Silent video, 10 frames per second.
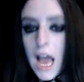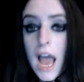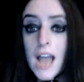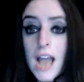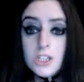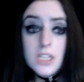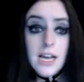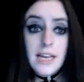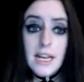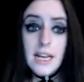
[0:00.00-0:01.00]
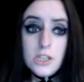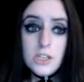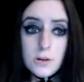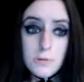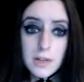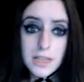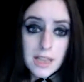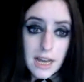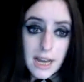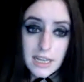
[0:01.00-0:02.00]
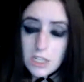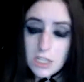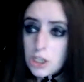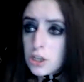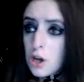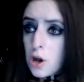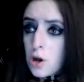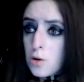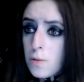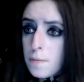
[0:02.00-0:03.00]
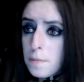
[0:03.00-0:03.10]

Actually, I can show one thing. I can show